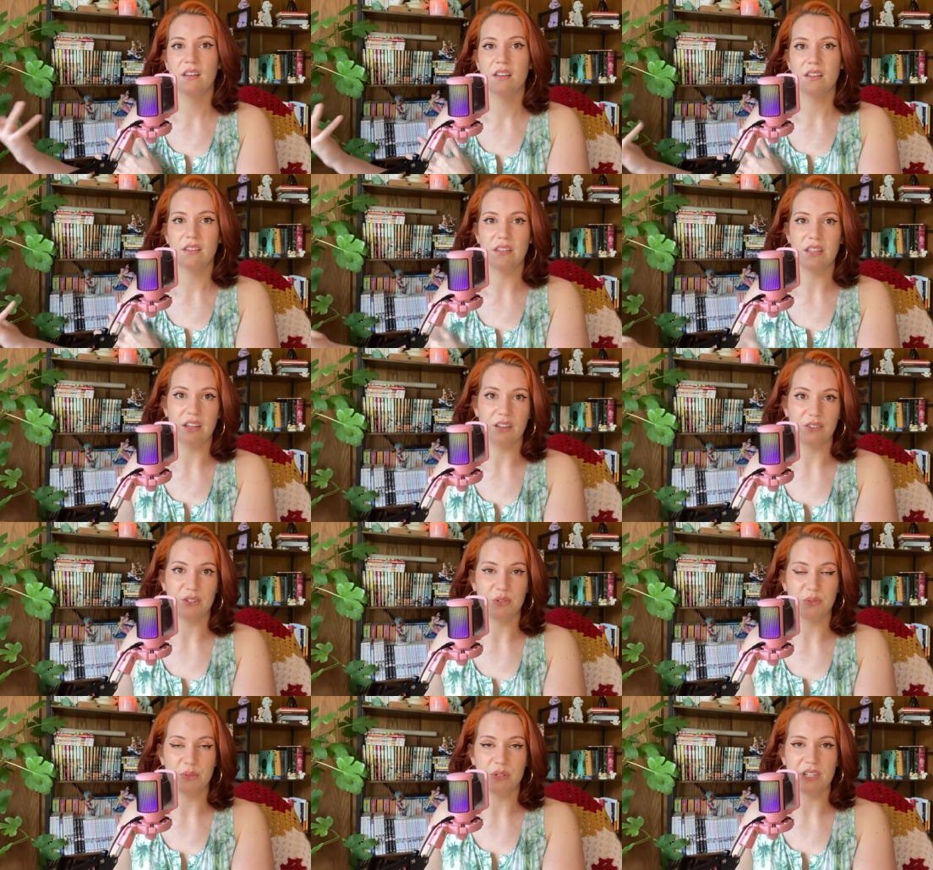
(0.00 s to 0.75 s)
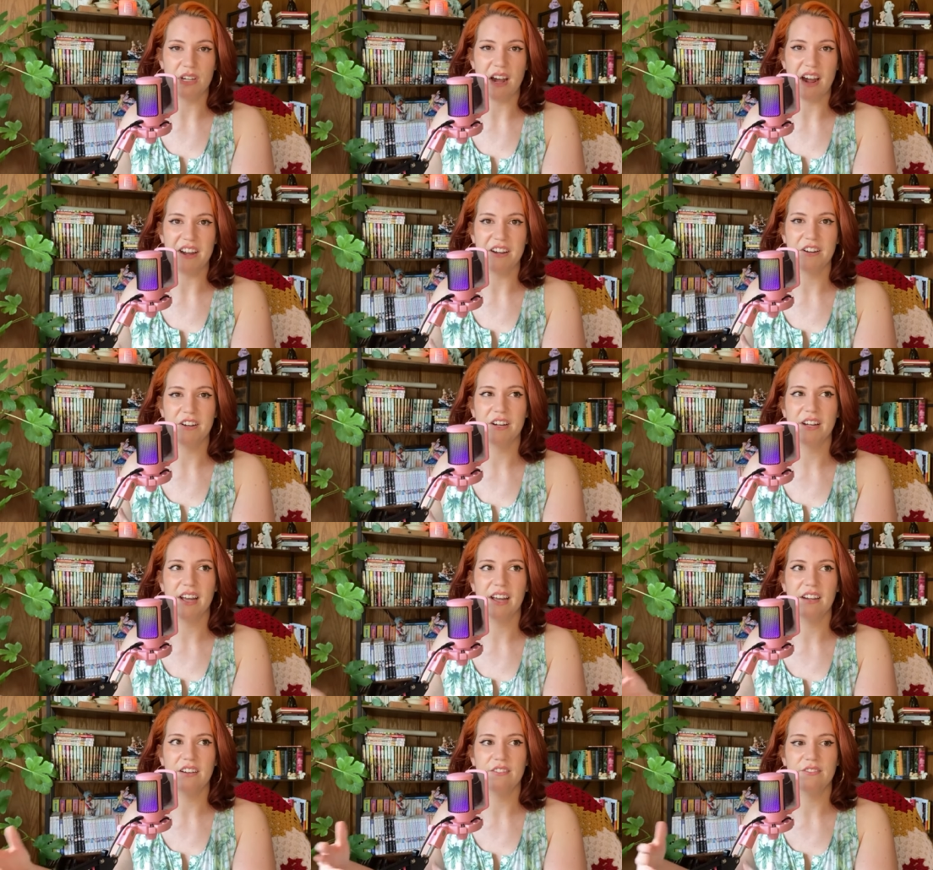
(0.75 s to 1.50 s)
the others retire,
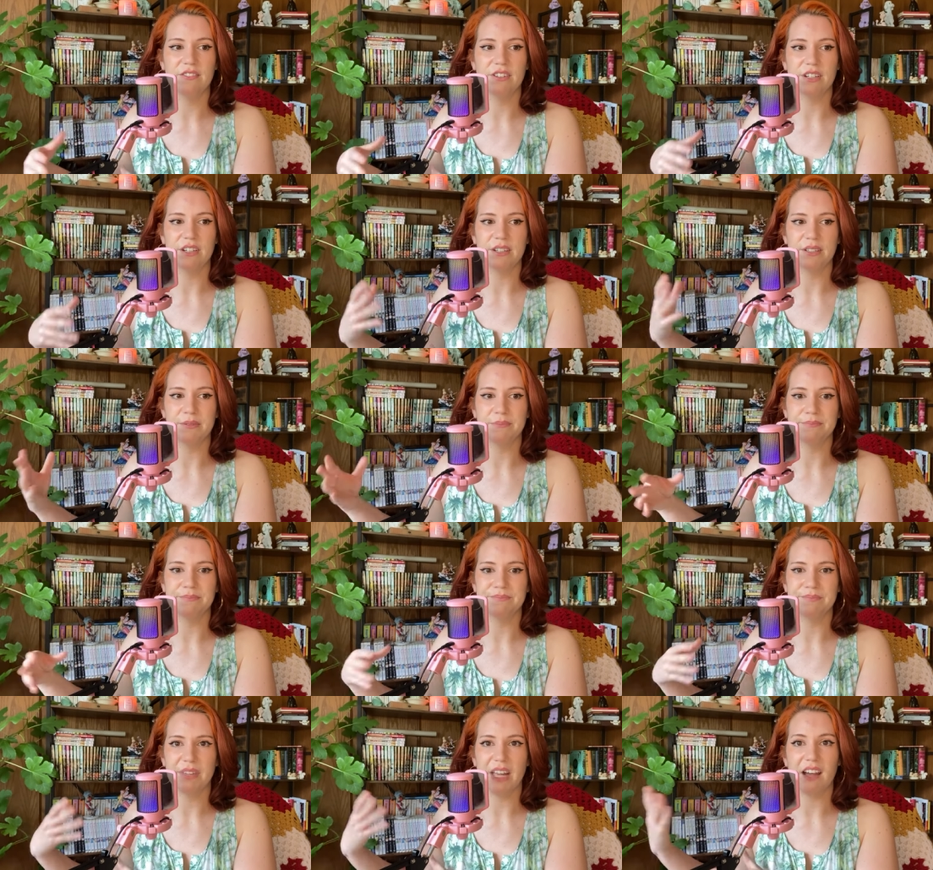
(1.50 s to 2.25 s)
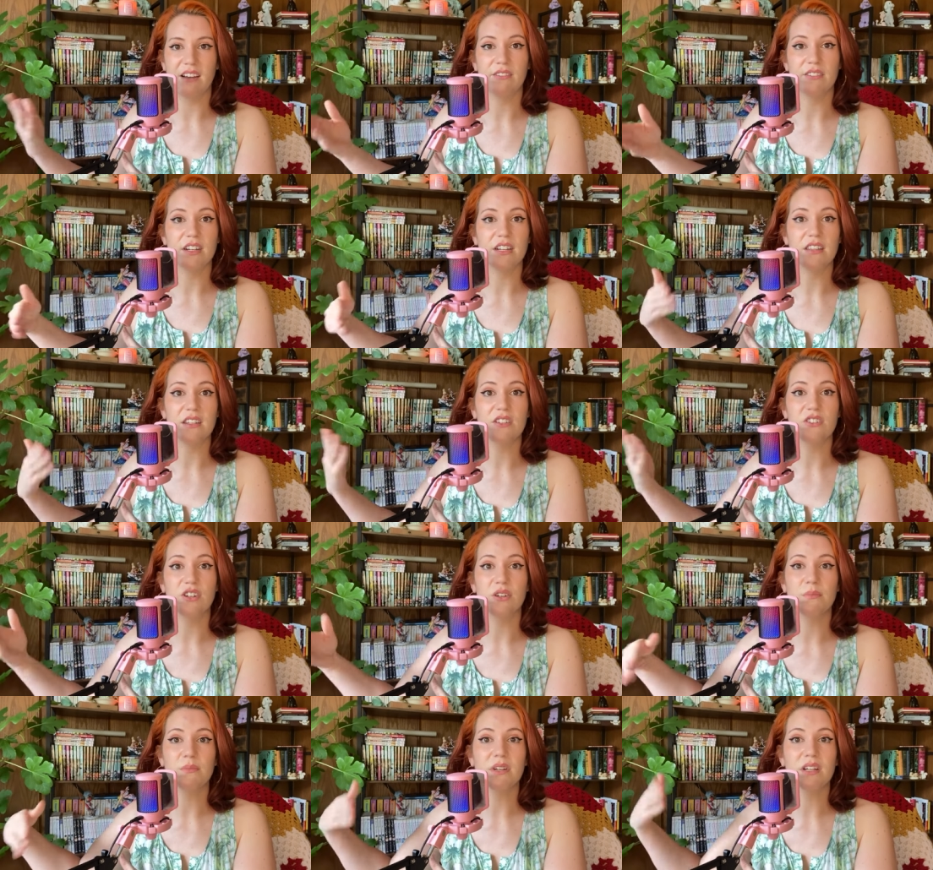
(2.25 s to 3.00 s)
kind of um, Alvin and the
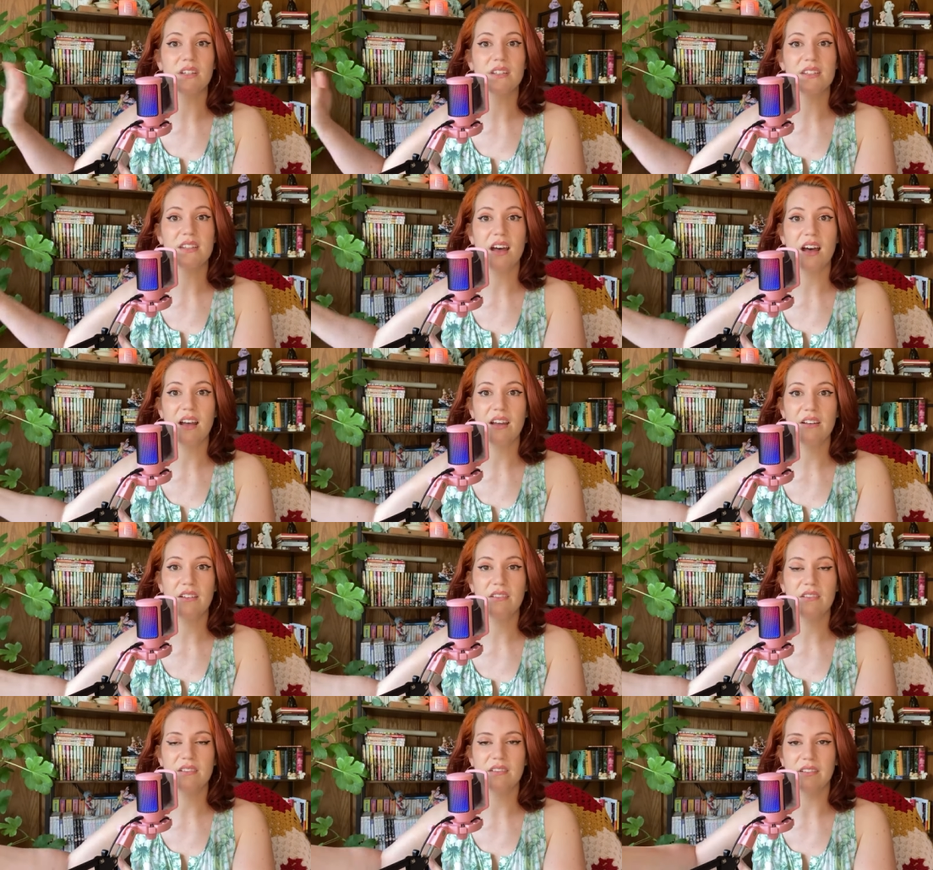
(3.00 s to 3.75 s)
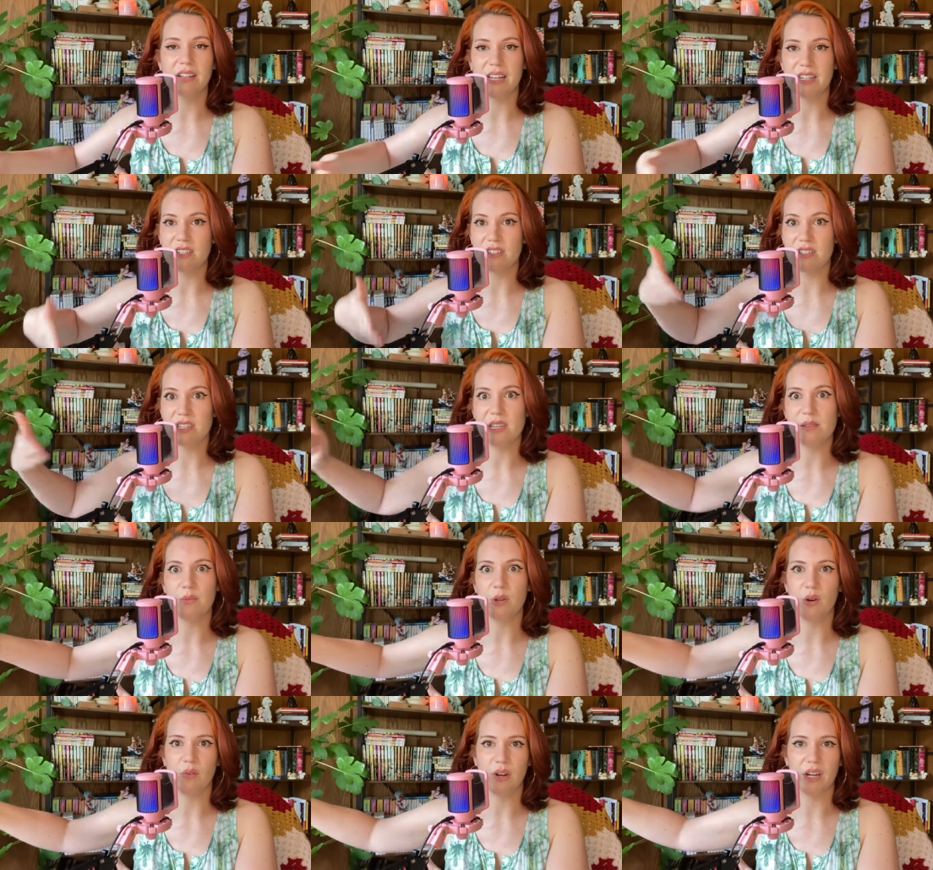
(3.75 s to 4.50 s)
Chipmunks style, and like just
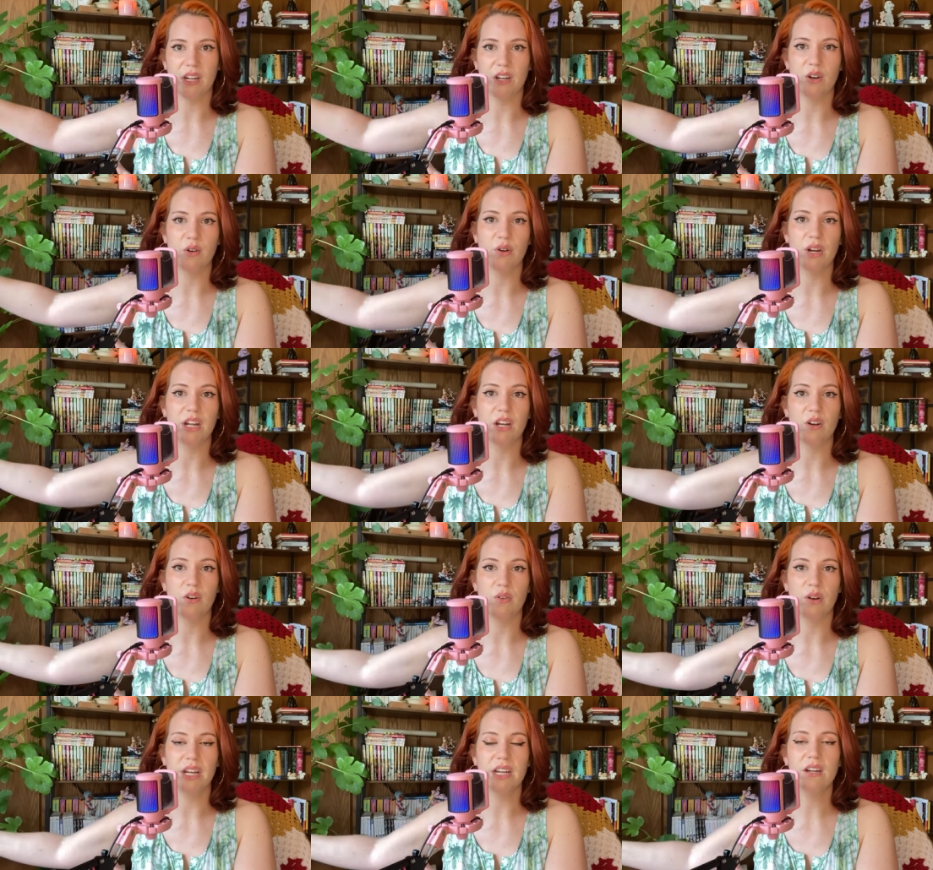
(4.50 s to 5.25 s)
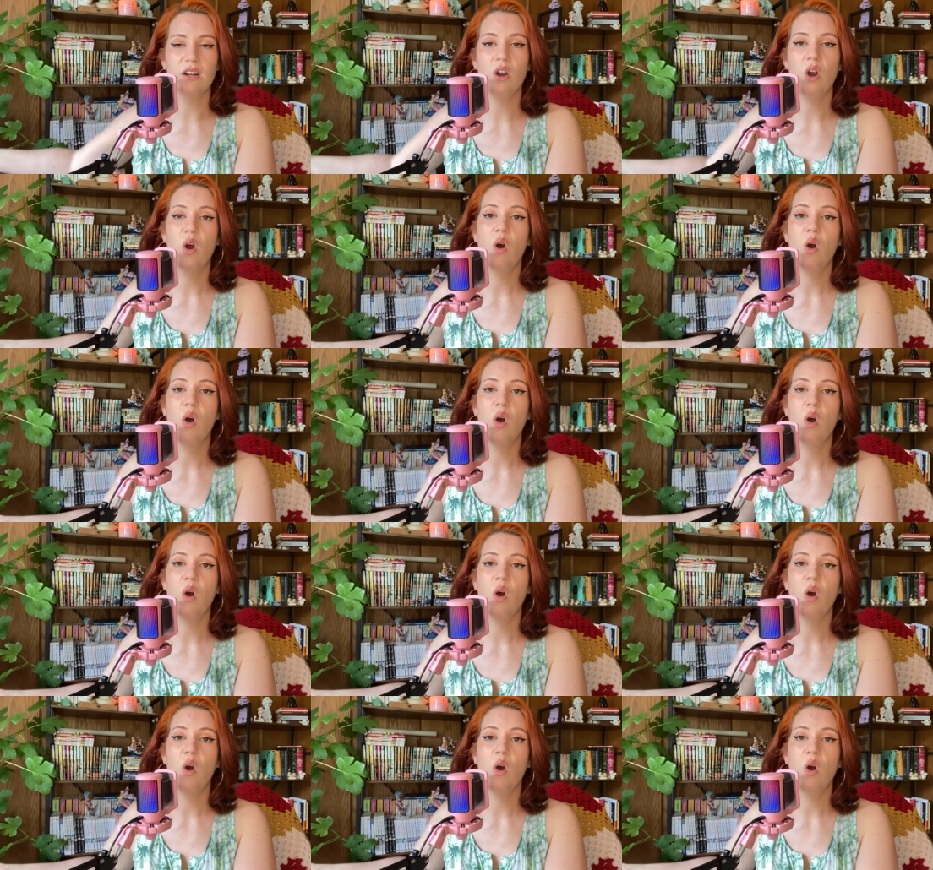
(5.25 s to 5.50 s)
keep going and going and going.